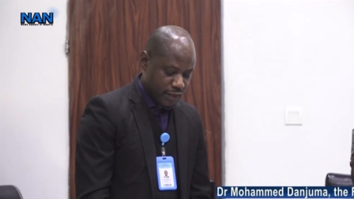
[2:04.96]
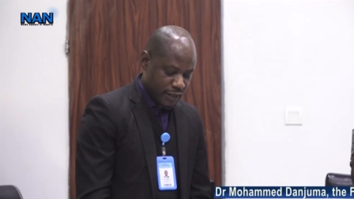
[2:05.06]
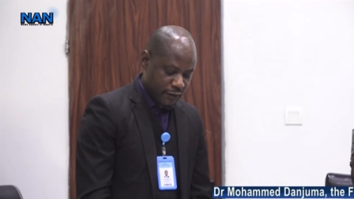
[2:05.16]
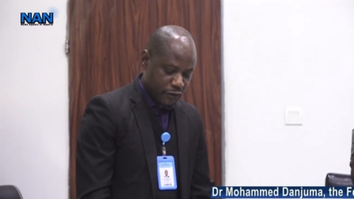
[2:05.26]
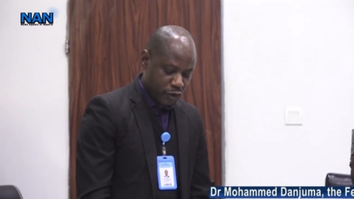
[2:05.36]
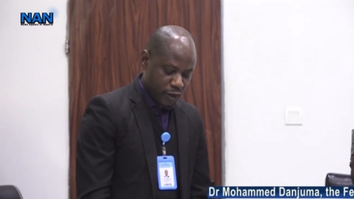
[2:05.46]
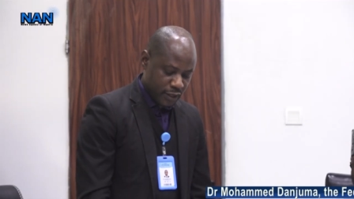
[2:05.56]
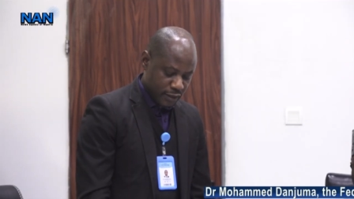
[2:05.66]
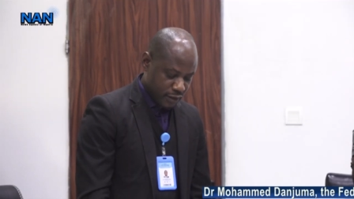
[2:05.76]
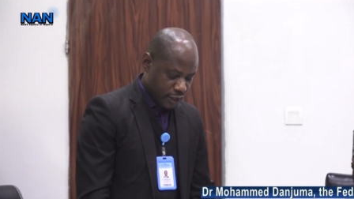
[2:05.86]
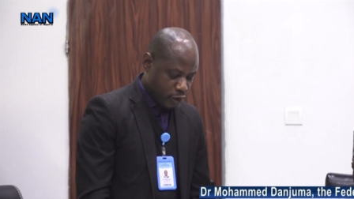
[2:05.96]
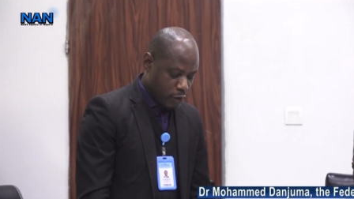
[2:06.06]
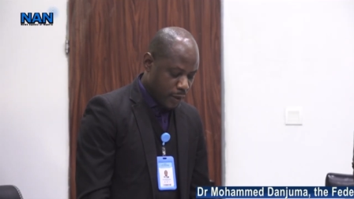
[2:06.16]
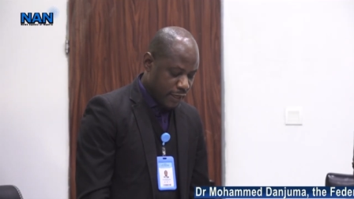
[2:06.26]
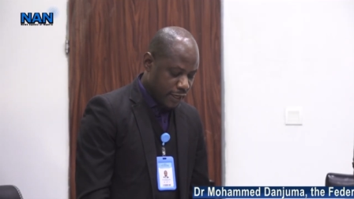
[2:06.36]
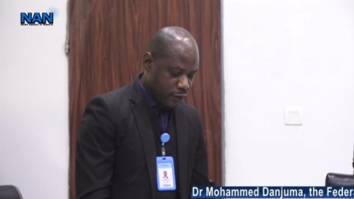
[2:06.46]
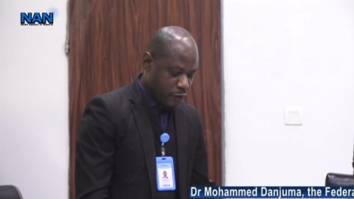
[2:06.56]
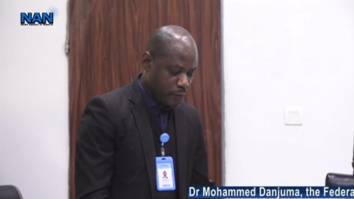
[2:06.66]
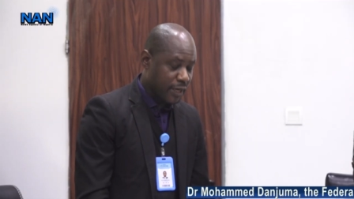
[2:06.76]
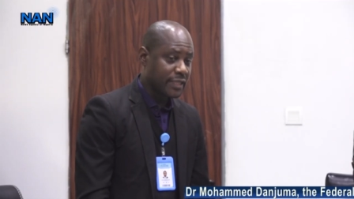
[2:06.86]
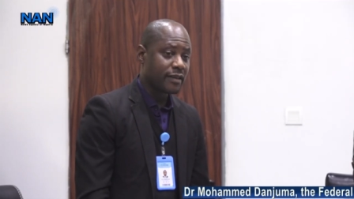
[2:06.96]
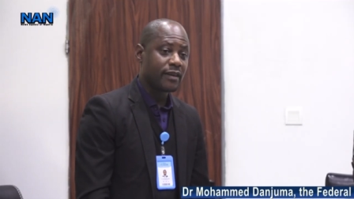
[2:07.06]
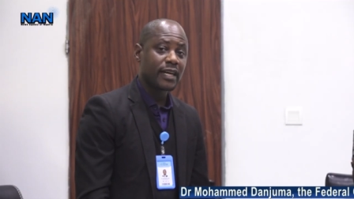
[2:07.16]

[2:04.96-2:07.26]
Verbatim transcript: they've joined the Global League of Humanitarian